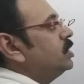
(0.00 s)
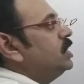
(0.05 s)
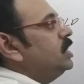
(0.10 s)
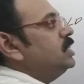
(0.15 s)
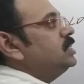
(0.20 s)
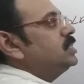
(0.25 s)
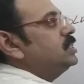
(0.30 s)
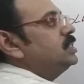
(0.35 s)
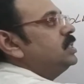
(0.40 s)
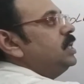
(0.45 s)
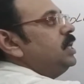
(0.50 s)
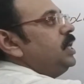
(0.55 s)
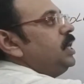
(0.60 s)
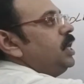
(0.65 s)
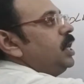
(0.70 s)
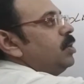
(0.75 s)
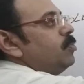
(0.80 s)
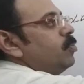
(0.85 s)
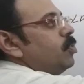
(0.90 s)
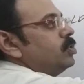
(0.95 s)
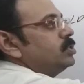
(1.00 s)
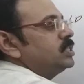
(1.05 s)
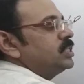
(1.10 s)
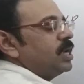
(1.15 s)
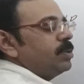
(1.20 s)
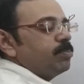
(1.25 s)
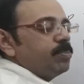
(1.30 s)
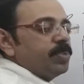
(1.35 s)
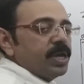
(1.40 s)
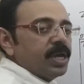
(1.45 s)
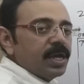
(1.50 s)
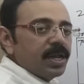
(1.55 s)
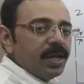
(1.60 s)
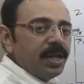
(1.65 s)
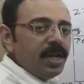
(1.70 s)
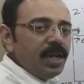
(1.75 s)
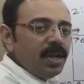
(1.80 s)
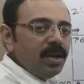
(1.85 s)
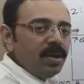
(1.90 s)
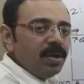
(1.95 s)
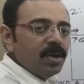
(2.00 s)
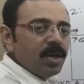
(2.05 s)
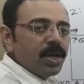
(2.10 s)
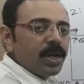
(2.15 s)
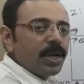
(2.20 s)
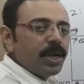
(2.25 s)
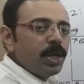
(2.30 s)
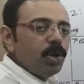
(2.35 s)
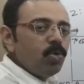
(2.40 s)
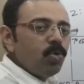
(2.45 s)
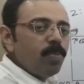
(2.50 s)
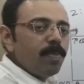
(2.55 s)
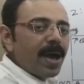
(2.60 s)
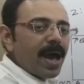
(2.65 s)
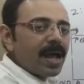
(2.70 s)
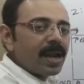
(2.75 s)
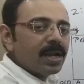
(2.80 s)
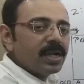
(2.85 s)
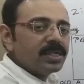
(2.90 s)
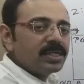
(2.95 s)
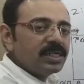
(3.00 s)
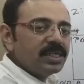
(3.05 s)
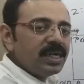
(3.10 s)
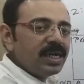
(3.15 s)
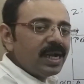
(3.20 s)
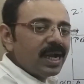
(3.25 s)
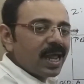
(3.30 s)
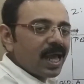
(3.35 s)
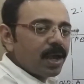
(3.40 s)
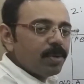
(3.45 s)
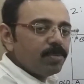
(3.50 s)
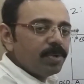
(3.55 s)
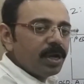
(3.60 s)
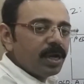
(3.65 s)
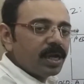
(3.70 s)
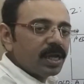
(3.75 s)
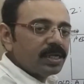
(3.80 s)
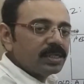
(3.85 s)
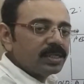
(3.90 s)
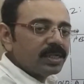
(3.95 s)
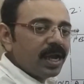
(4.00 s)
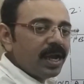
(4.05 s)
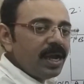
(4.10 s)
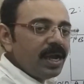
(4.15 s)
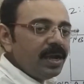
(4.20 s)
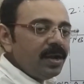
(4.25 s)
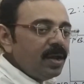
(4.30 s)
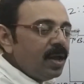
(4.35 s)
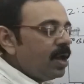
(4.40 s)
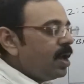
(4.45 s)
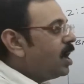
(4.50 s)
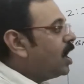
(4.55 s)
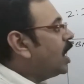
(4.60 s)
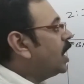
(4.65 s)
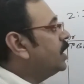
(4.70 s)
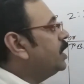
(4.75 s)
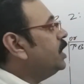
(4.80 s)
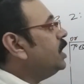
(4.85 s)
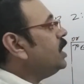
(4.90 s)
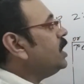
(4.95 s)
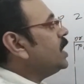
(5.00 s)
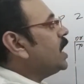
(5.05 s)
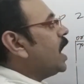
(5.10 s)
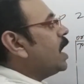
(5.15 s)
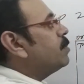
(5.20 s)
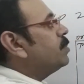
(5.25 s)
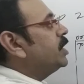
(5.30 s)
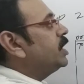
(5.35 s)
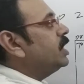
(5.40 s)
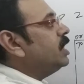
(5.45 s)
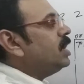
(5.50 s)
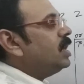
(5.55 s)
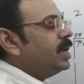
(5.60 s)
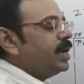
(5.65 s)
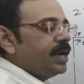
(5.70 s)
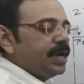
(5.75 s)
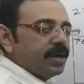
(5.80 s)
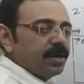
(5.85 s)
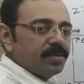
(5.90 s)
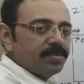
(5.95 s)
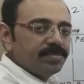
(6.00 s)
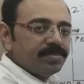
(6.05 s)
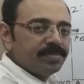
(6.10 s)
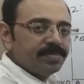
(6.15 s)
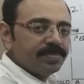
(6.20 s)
these 3 amounts appear in new balance sheet liability side under capital head.